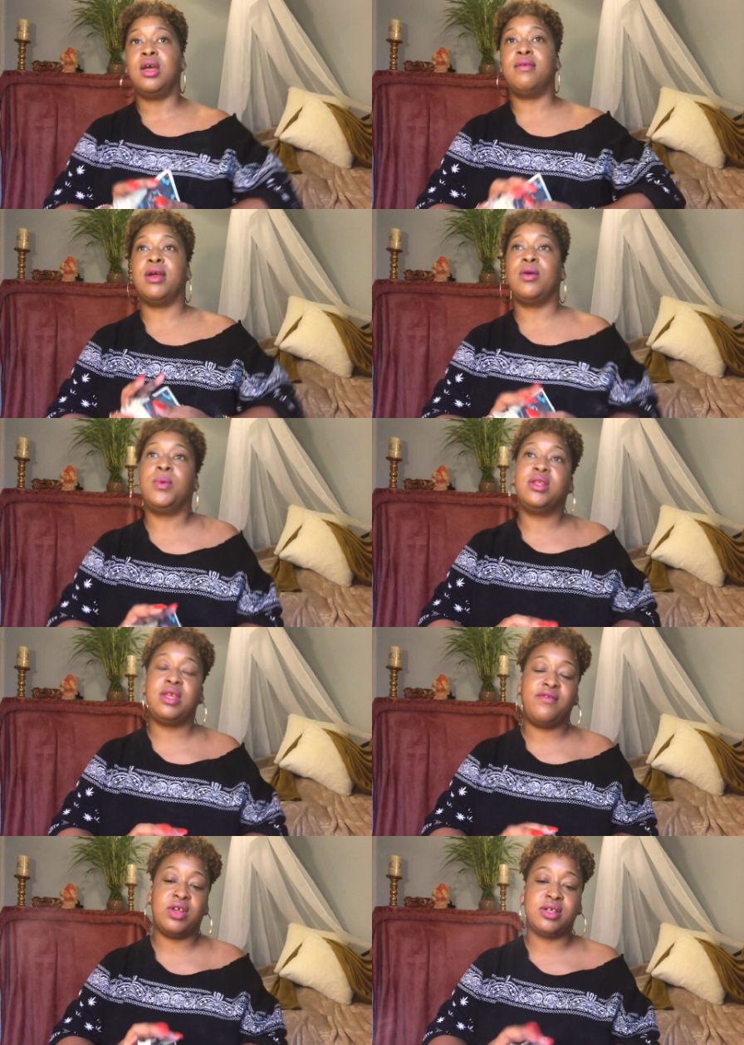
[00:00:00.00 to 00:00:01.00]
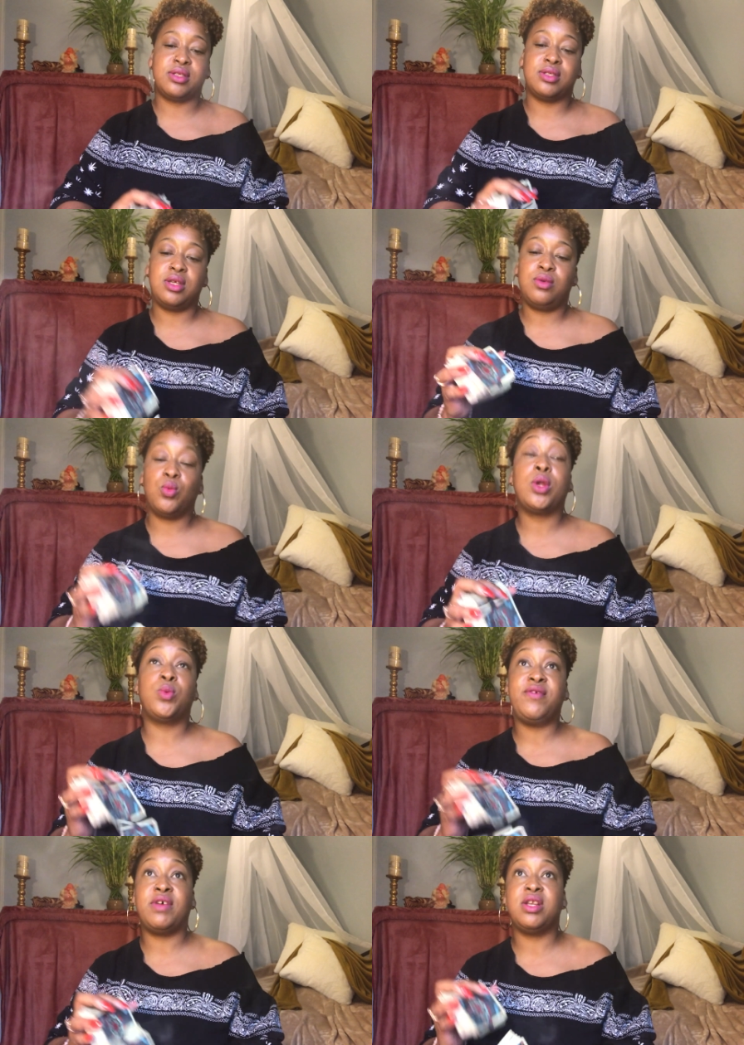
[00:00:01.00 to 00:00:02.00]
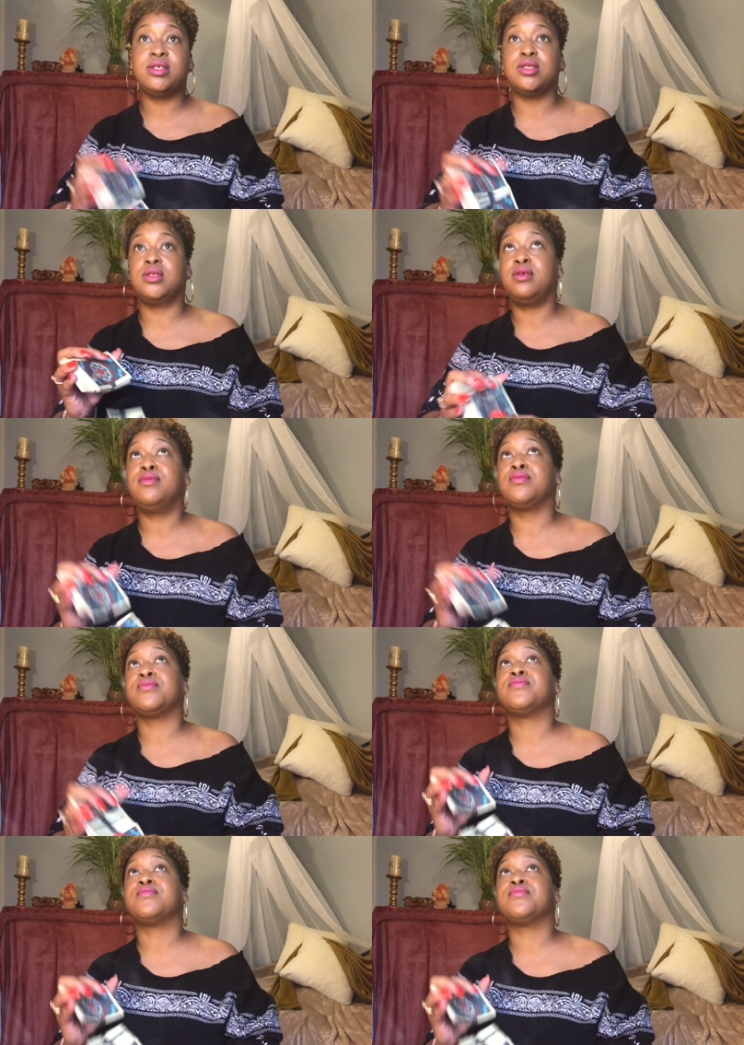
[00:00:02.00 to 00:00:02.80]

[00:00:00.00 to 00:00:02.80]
All right, what are they failing to see? What are we failing to see?